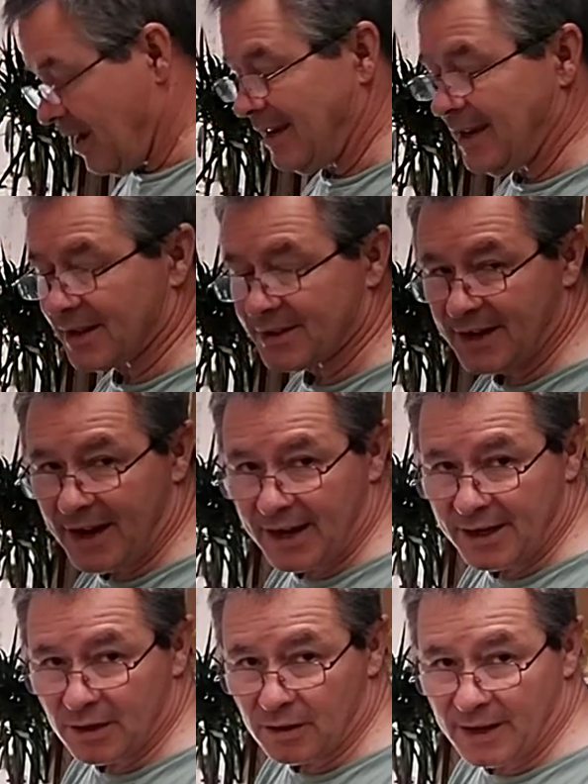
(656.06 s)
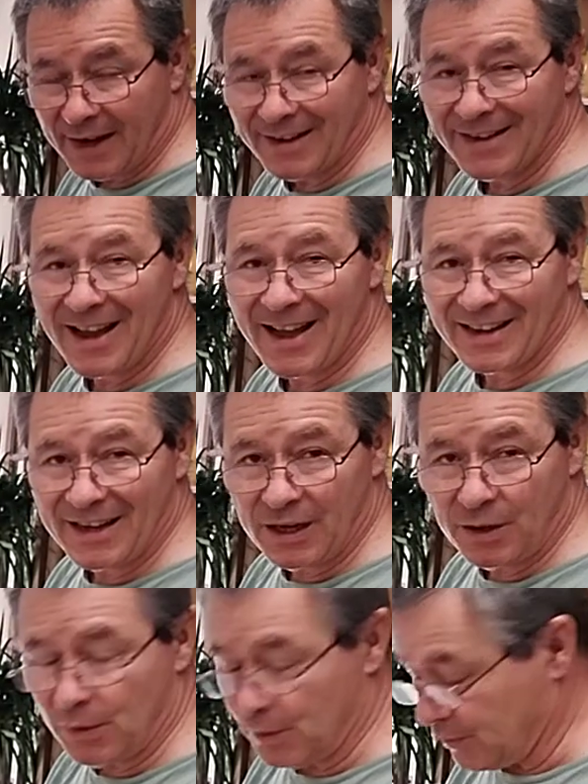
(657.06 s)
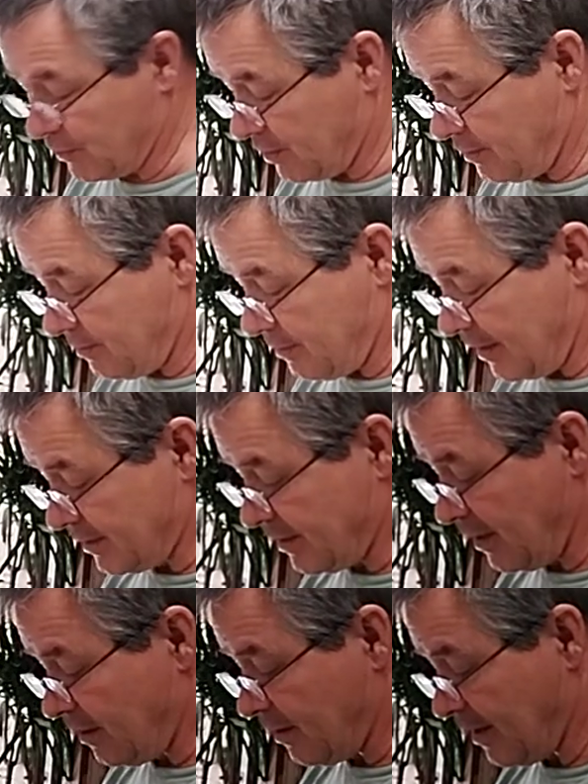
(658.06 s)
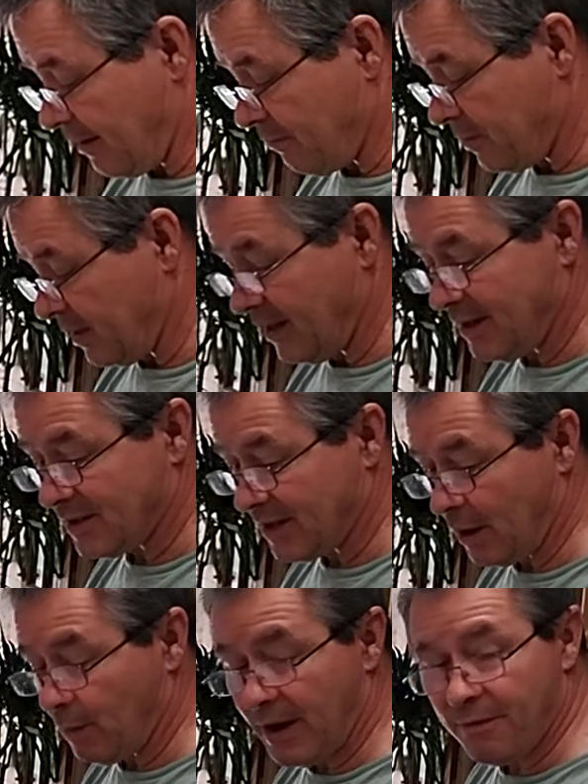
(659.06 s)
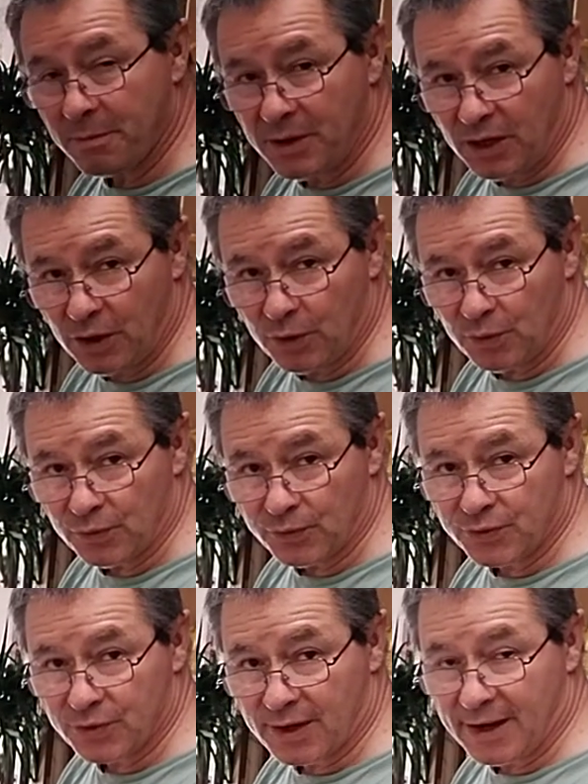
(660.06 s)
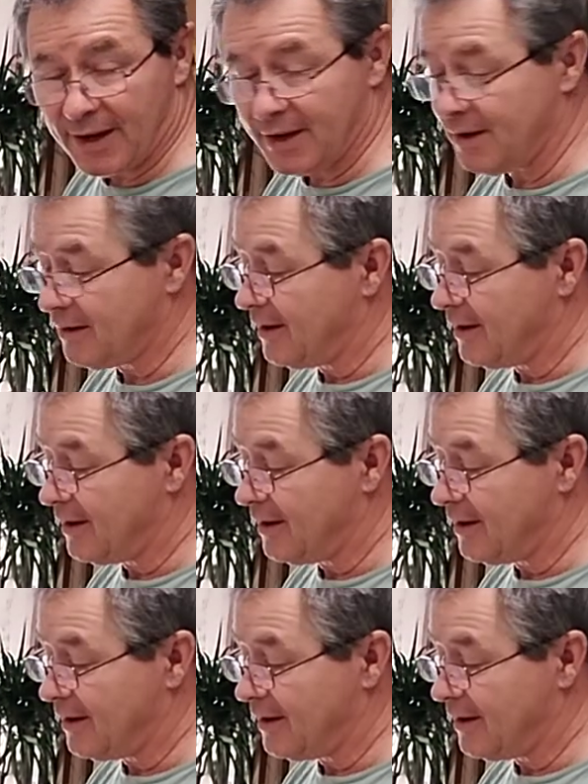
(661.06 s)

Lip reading: Yes, Cad Yellow Light, not hues. That's another thing, everybody. Stay away from hues, okay?